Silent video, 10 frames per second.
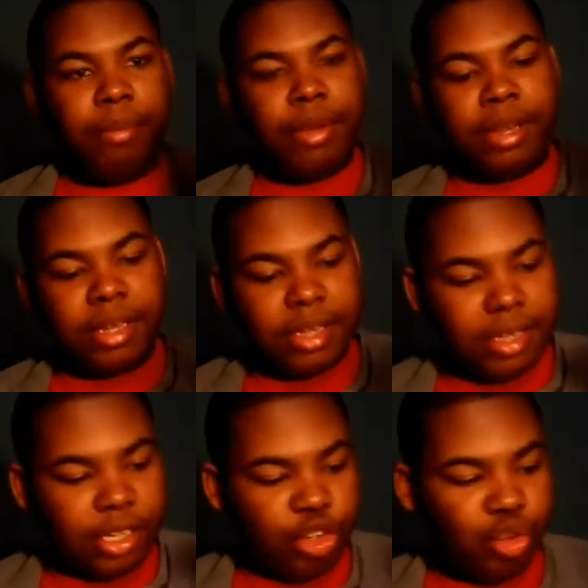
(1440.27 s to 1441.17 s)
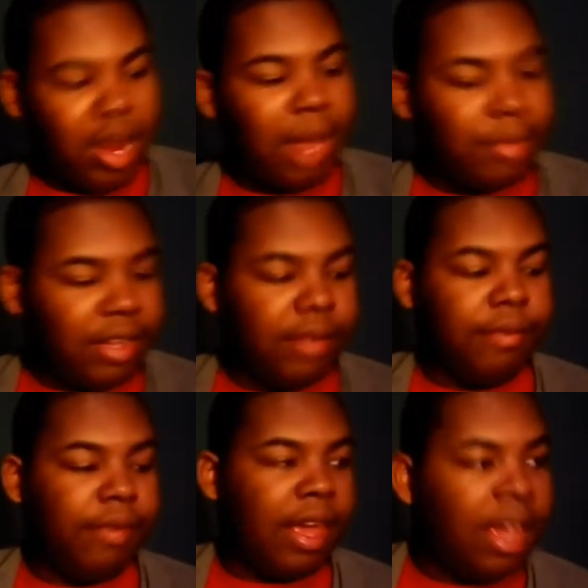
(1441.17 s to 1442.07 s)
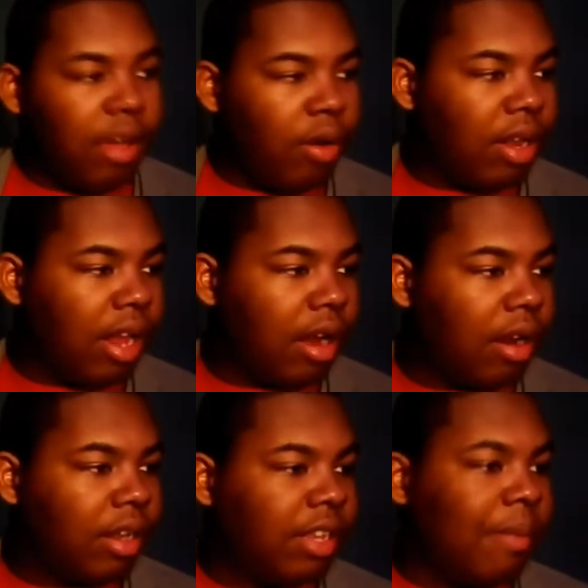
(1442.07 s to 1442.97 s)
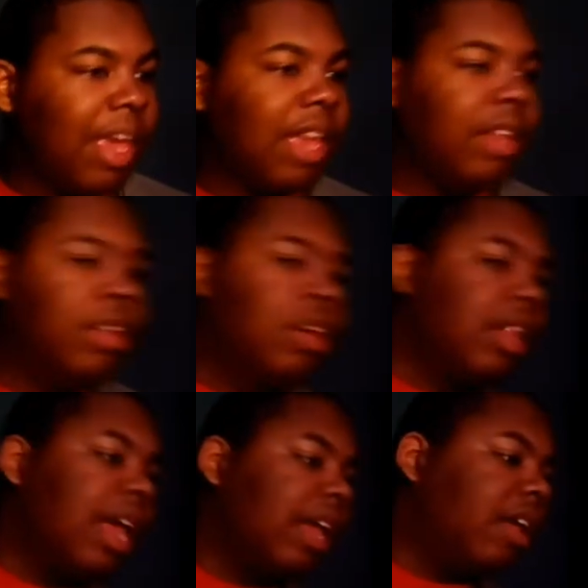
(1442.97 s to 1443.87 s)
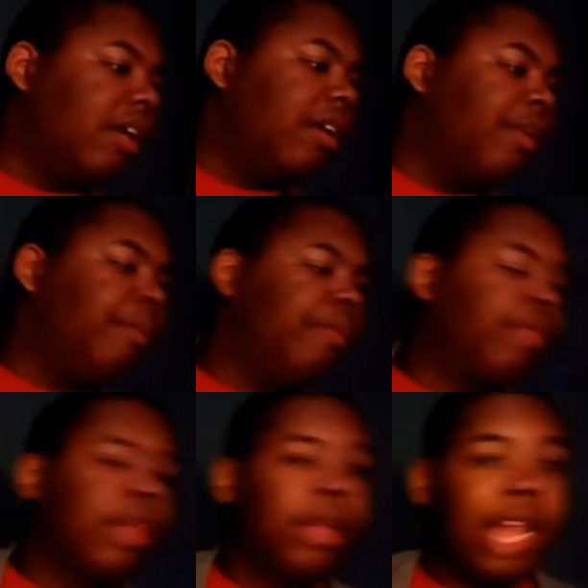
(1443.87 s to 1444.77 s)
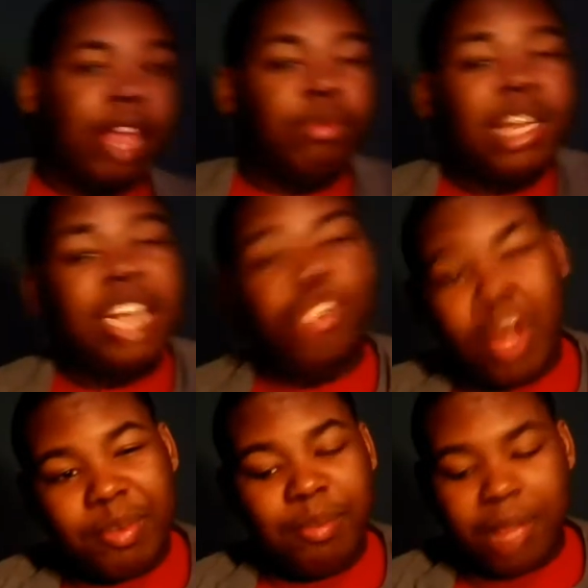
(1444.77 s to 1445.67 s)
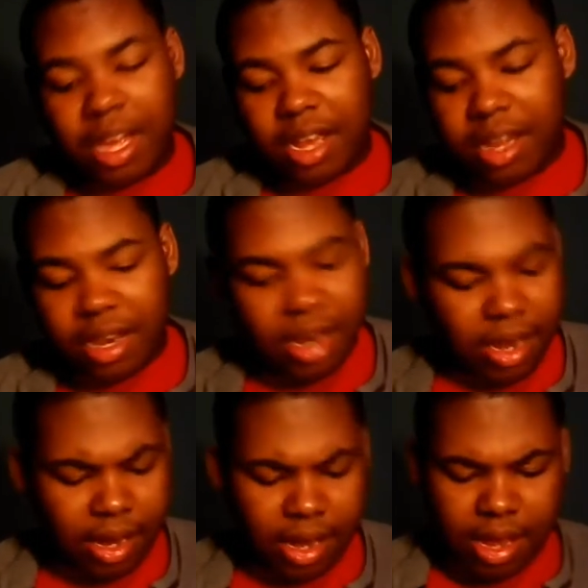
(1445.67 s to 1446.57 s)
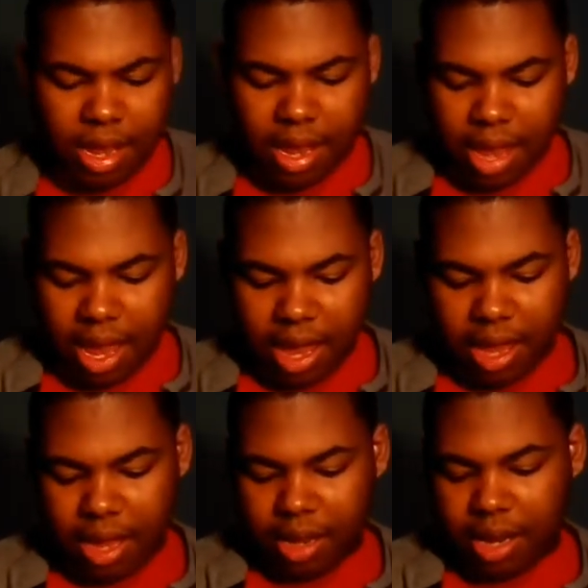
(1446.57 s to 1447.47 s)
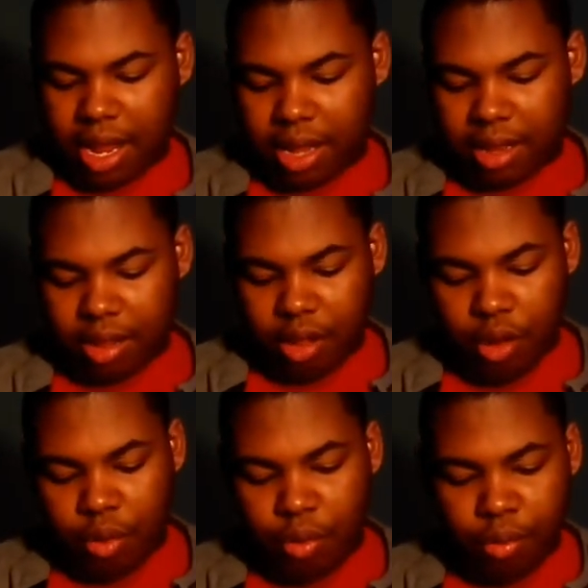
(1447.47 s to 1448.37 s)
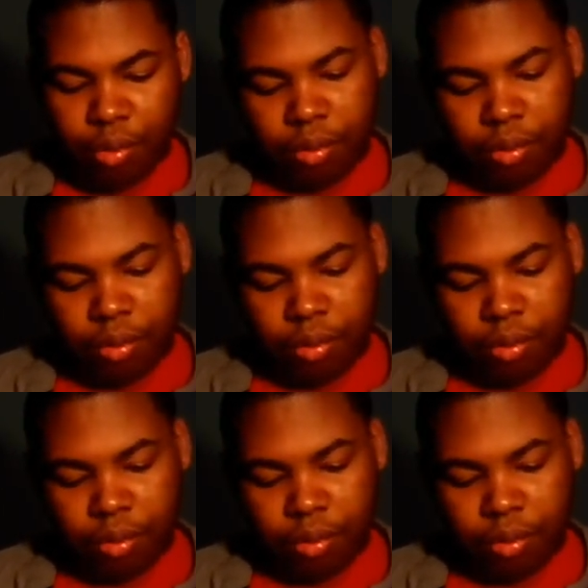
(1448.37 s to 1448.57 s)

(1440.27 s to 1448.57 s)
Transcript: put drops of ink on there to make it look like it was like drops of blood, and like the whole